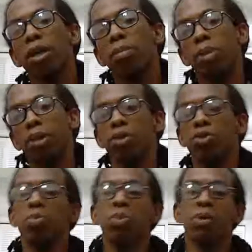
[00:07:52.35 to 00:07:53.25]
up a
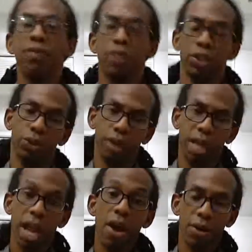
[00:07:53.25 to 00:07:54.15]
superficial
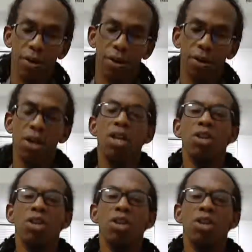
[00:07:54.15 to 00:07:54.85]
character.